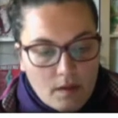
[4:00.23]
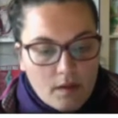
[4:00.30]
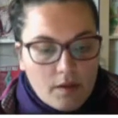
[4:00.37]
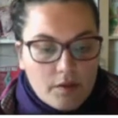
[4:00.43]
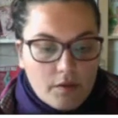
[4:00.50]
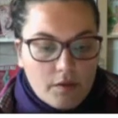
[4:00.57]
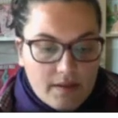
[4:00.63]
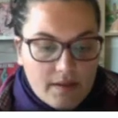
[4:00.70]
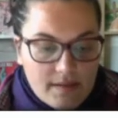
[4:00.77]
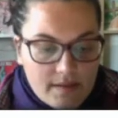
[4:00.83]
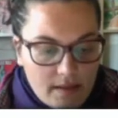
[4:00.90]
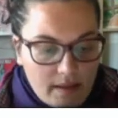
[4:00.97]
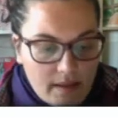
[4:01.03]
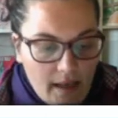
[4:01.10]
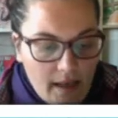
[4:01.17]
You can
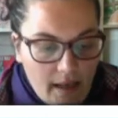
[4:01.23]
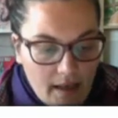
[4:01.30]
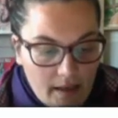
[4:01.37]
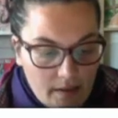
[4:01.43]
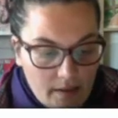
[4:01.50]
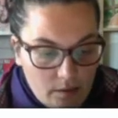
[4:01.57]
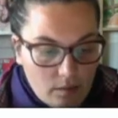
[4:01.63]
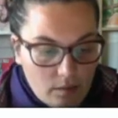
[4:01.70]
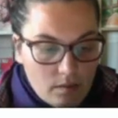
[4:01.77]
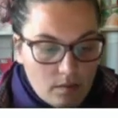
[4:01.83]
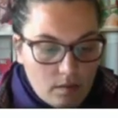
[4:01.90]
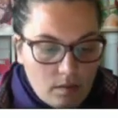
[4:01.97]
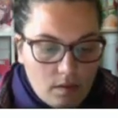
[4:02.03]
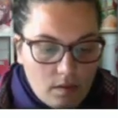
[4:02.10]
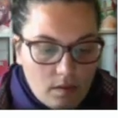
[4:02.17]
see how
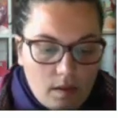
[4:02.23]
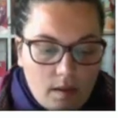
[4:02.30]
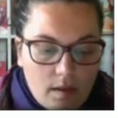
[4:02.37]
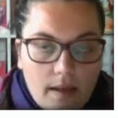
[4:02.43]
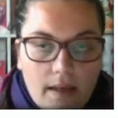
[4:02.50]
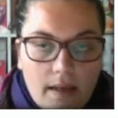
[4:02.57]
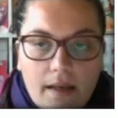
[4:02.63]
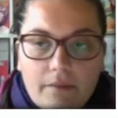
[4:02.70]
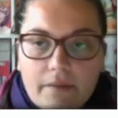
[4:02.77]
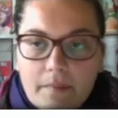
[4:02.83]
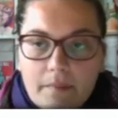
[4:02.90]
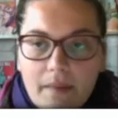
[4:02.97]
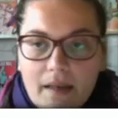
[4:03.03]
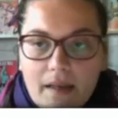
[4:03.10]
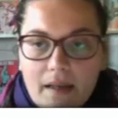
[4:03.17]
every
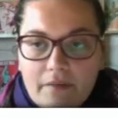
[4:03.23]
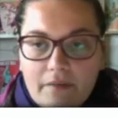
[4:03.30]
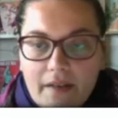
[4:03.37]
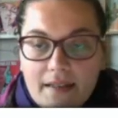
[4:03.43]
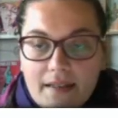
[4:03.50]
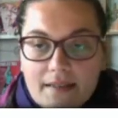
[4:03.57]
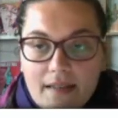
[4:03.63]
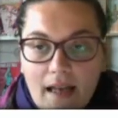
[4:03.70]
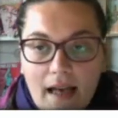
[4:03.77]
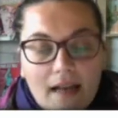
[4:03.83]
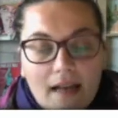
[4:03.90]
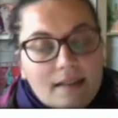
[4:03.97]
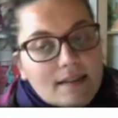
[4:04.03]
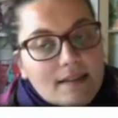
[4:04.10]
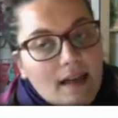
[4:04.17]
manga face
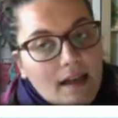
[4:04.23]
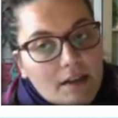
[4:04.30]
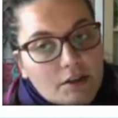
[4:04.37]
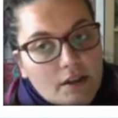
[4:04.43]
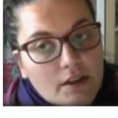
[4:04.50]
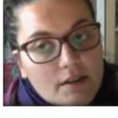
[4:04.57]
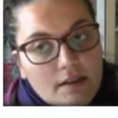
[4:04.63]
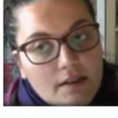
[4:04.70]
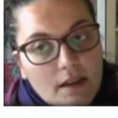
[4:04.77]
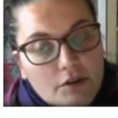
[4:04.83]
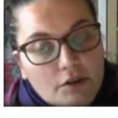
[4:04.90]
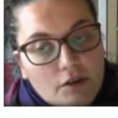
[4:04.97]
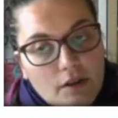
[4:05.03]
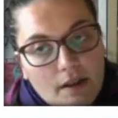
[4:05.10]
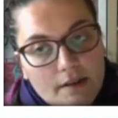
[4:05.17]
has actually a
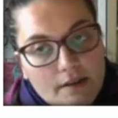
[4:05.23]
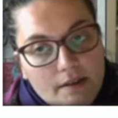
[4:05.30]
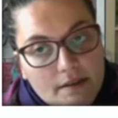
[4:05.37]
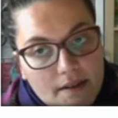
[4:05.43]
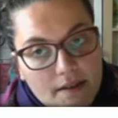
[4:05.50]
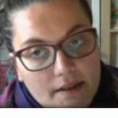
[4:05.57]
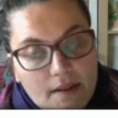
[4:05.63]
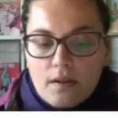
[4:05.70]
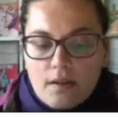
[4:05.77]
structure underneath.